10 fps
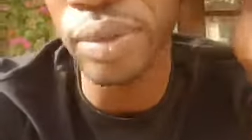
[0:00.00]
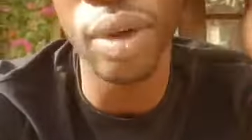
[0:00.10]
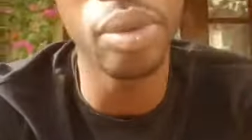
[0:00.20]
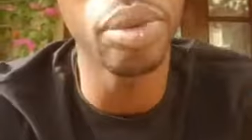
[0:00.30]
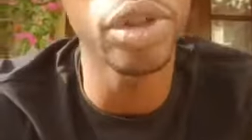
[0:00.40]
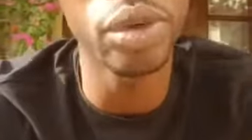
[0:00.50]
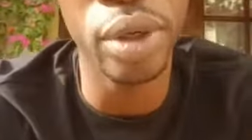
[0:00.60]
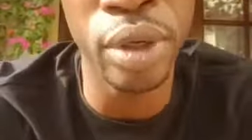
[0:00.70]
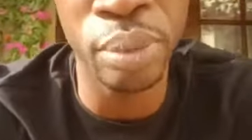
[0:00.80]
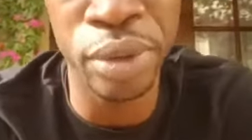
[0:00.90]
it will put you
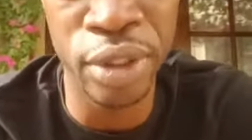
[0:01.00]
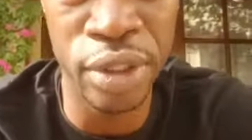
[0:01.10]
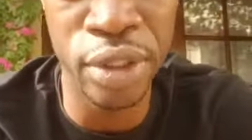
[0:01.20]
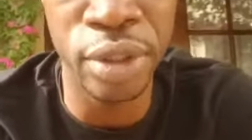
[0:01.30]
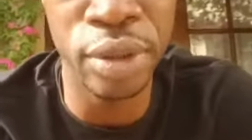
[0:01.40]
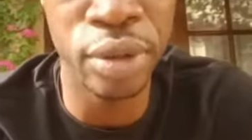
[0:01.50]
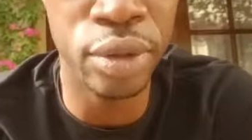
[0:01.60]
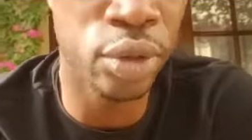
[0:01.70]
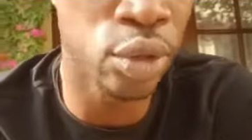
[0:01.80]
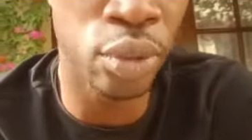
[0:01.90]
in good position.
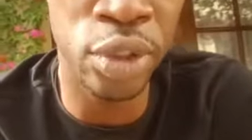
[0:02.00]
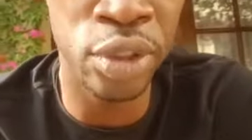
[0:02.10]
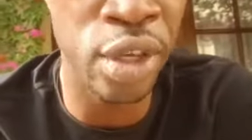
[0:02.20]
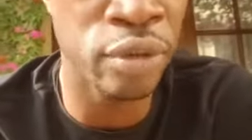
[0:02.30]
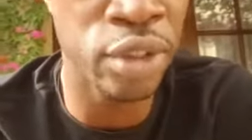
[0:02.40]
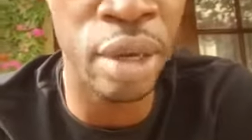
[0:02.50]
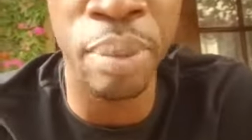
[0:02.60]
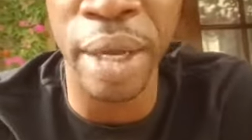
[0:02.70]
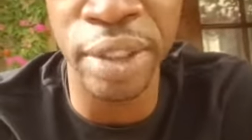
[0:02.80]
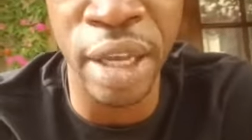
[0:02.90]
Do it yourself
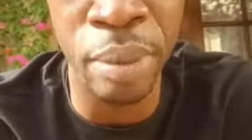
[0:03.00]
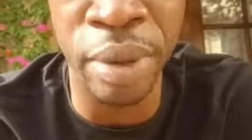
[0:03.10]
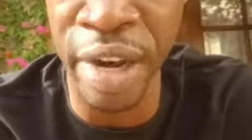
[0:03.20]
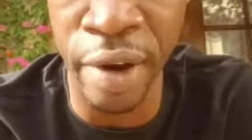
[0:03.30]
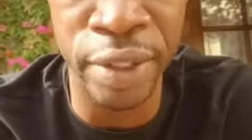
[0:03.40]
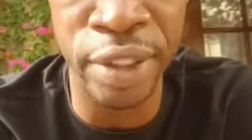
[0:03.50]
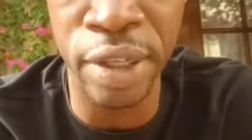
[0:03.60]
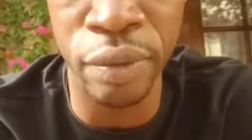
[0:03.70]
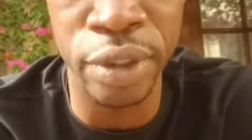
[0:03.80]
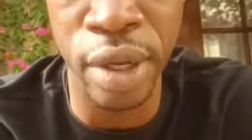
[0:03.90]
step by step,
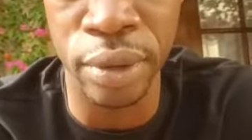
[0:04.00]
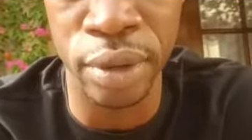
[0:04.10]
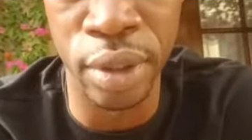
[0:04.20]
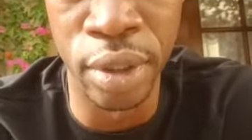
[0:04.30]
guaranteed results.